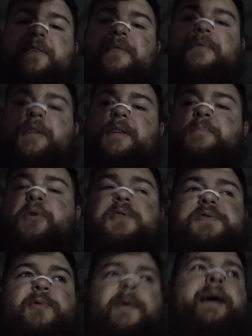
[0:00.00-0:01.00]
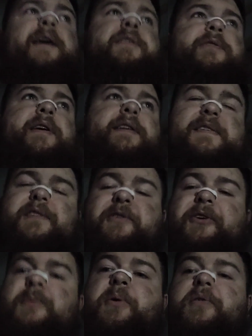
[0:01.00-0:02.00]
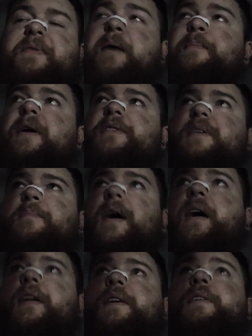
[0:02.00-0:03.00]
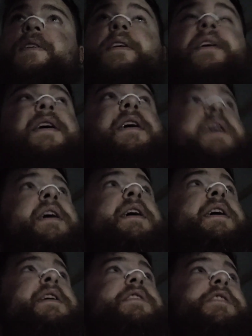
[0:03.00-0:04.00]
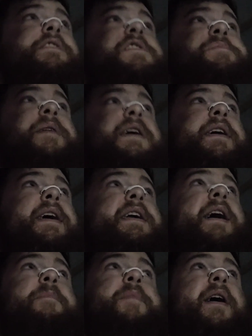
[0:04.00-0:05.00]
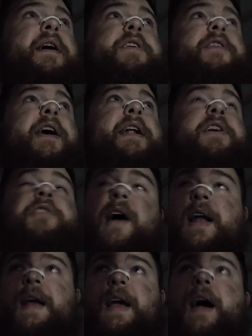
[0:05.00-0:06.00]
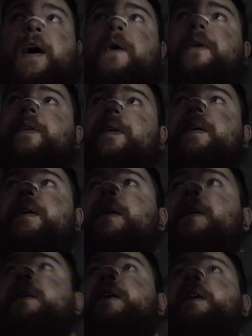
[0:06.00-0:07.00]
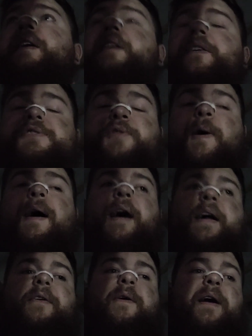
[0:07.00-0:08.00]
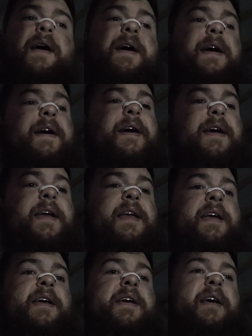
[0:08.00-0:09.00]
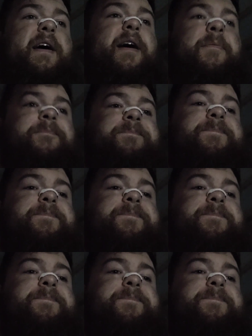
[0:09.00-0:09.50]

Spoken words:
It moves well, or it doesn't really move that much. I'm not gonna. Generally speaking, I'm not great at grinding out a squat or a